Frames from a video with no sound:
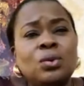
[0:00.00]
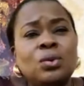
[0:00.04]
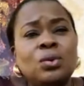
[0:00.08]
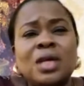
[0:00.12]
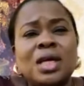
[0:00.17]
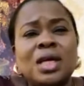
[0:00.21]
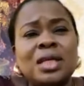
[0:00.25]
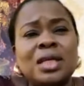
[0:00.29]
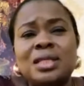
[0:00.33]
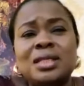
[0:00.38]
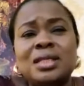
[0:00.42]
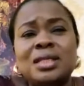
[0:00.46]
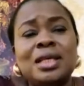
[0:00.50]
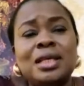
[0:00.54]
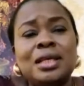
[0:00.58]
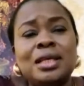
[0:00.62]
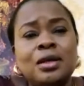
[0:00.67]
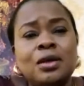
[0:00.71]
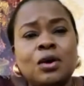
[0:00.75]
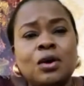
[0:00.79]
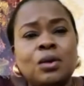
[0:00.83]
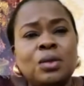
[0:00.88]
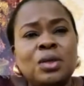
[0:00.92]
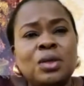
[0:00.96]
he
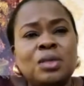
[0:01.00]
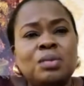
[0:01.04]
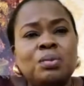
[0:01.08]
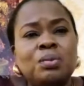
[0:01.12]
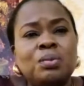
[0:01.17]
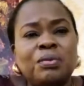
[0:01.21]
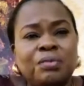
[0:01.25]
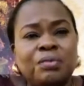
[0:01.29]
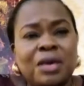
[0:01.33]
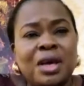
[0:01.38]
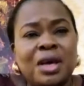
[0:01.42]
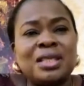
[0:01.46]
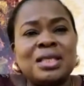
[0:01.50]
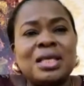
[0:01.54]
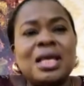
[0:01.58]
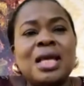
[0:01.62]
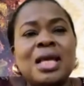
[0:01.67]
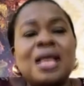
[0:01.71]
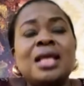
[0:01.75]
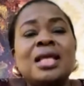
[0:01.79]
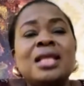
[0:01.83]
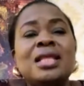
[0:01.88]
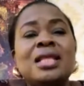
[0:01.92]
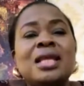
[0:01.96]
always prefers
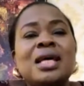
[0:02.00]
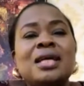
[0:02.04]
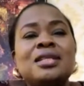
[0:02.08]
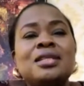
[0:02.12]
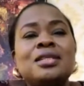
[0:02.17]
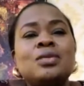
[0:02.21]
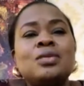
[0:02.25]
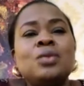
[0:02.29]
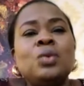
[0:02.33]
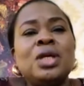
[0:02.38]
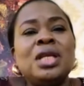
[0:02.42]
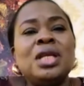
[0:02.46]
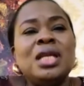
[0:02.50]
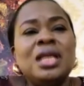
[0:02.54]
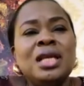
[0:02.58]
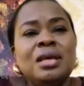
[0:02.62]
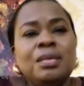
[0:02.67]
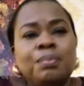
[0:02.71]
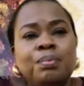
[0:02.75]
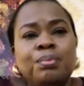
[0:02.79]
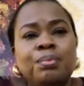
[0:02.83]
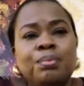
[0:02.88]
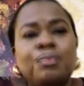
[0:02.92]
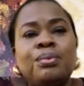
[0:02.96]
that we need
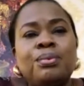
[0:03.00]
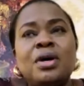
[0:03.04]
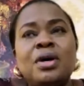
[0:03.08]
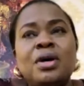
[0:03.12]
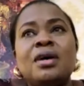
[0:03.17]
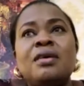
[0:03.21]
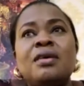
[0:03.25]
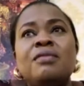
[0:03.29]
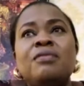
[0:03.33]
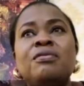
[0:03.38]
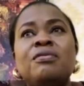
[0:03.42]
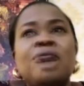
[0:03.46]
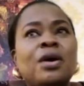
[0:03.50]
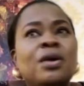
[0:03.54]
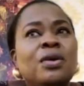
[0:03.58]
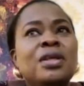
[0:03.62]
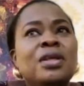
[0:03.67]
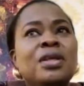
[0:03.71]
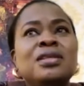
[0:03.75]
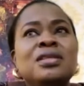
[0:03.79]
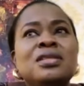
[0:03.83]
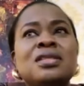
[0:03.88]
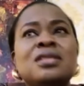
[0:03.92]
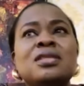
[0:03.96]
uh,
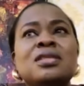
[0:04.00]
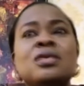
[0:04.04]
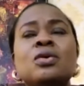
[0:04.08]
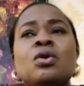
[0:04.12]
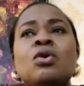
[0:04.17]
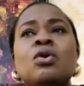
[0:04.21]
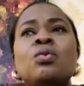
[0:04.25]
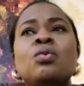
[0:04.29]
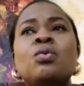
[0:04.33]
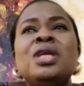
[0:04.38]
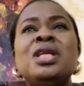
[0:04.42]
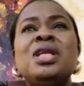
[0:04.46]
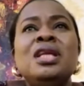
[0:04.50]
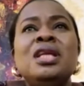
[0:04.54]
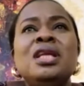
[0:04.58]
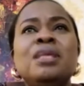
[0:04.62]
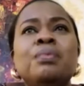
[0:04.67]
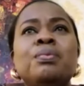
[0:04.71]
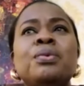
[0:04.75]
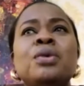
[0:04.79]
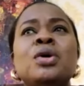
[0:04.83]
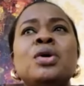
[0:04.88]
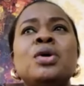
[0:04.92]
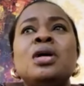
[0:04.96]
violence or we need
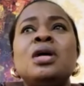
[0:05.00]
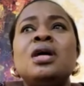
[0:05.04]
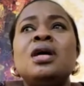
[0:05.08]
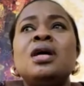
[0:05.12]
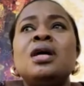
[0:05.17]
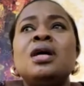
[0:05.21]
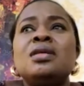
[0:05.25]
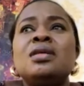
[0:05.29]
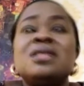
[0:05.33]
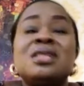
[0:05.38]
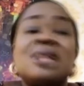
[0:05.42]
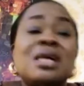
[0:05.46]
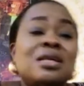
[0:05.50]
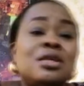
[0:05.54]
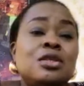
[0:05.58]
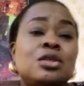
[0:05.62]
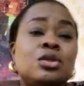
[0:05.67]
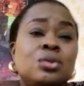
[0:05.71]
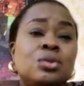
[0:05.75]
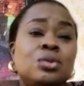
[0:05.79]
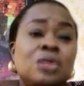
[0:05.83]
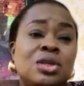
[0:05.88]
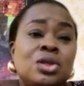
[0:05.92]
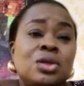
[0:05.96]
uh, sad
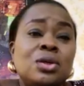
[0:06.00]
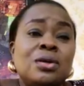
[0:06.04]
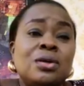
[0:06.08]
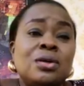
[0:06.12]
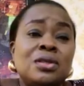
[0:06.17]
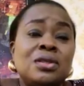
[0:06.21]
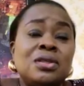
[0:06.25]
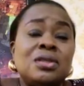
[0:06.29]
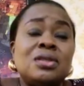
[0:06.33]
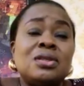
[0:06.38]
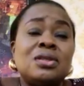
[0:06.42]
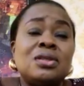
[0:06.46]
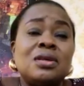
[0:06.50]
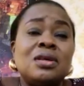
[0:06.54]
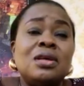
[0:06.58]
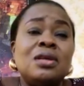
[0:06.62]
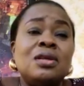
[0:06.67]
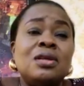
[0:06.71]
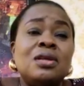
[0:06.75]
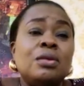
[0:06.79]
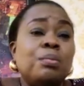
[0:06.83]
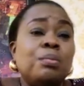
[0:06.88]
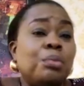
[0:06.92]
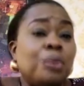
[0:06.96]
situations in
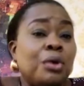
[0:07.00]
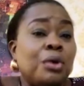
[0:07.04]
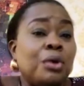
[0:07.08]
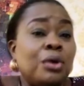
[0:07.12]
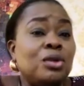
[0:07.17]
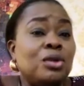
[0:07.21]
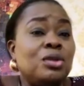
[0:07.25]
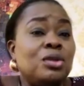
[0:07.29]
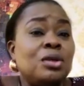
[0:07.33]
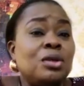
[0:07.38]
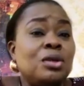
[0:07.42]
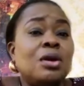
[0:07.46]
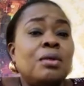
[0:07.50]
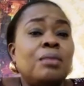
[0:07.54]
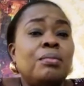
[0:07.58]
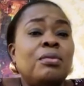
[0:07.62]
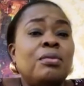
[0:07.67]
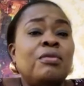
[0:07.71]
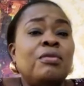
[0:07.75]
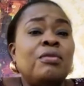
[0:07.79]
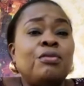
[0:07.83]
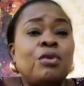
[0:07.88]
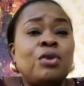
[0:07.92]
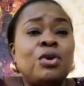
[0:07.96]
the board
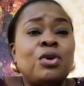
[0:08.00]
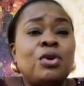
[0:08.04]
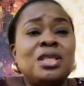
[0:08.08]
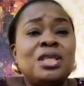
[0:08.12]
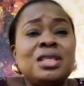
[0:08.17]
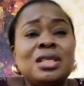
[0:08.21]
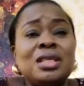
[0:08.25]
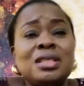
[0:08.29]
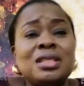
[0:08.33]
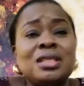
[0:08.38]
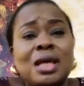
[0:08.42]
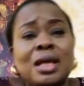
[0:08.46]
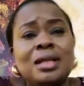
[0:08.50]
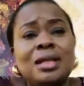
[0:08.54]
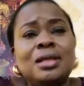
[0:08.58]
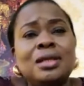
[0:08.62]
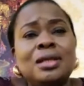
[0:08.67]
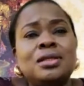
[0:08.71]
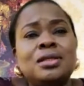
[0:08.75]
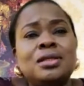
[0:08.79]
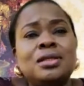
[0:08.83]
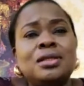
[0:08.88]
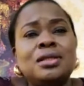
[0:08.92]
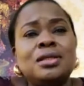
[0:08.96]
before it
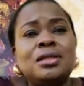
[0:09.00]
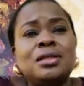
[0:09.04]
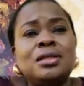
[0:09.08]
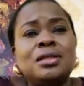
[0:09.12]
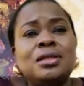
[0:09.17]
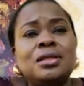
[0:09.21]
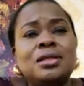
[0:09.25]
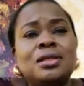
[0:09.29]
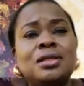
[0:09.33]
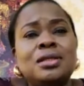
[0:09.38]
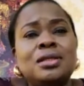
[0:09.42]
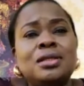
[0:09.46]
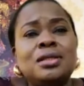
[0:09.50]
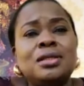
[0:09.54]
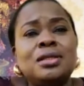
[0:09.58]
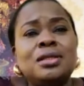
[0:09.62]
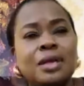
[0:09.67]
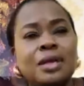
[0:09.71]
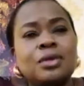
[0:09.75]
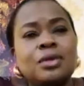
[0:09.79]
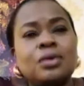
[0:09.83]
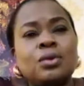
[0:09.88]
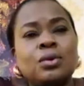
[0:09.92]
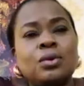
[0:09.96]
escalates into what we
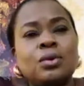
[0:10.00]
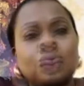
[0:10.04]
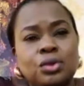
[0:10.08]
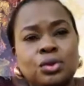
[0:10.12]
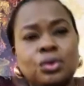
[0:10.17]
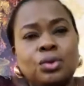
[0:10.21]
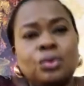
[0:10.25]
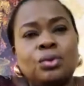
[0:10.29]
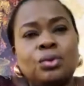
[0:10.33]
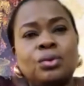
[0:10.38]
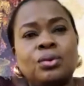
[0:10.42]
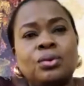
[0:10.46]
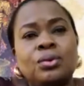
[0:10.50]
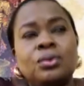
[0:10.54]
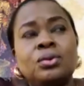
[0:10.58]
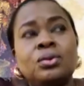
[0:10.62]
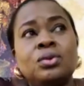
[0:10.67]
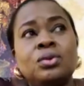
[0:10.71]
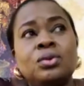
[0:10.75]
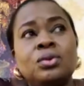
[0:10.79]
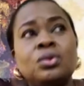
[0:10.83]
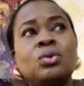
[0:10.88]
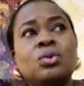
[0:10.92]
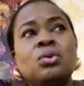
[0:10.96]
can't control.
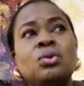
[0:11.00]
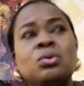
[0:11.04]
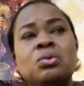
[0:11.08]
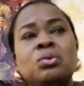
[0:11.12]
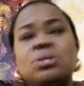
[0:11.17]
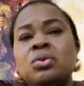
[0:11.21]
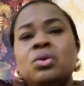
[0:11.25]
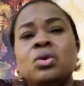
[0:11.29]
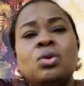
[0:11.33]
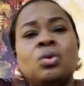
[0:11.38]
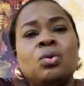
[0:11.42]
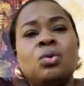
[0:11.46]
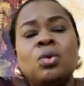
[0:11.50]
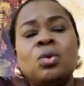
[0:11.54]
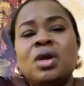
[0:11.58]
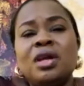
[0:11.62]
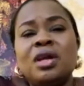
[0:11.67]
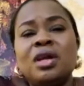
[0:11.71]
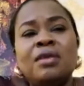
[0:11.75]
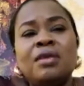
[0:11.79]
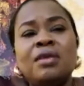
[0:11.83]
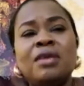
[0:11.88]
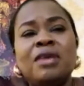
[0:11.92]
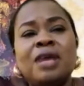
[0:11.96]
So
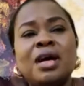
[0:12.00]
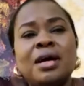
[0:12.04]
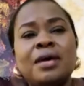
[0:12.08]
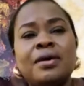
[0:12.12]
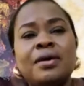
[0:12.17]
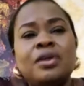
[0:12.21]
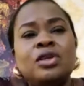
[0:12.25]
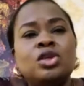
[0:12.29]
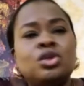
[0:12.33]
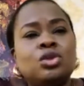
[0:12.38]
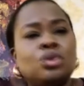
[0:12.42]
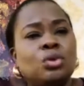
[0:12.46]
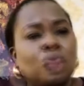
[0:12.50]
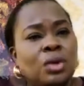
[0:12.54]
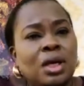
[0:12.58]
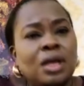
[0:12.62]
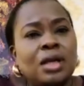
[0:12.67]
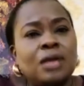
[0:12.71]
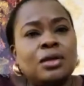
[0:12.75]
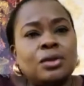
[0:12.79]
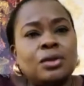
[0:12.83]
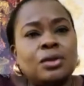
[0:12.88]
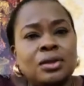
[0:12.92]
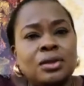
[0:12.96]
whatever is thrown
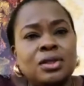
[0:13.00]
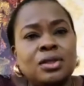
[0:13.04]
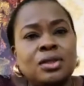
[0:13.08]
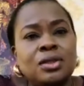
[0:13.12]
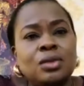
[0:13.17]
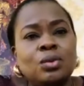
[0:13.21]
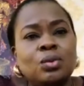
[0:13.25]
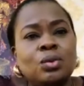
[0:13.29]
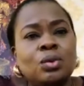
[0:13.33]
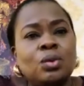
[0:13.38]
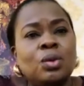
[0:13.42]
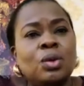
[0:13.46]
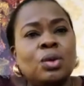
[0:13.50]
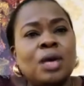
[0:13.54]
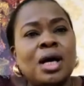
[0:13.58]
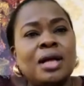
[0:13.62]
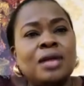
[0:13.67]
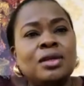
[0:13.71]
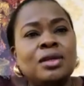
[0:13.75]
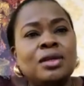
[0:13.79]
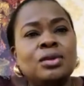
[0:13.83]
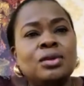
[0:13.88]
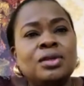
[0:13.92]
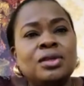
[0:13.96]
at us, we will
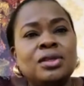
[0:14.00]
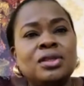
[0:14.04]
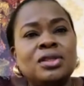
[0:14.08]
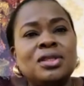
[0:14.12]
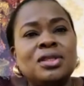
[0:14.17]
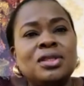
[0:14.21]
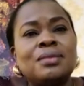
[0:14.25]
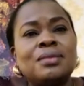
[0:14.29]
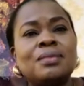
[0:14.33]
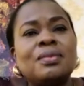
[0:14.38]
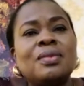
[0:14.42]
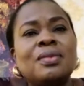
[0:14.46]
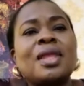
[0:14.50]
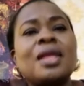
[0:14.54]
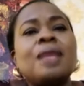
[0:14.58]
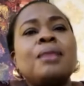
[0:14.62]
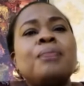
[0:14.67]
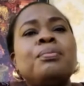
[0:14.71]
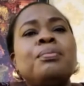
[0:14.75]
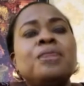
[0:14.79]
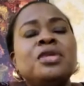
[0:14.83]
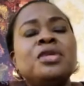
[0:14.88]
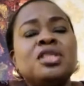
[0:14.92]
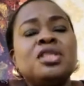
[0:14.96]
handle it
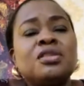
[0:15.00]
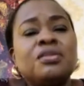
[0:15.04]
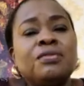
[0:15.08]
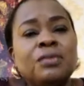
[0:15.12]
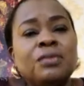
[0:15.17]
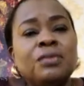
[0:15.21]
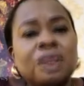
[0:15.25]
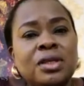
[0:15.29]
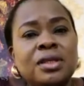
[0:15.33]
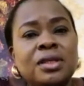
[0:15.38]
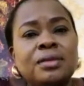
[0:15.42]
peacefully,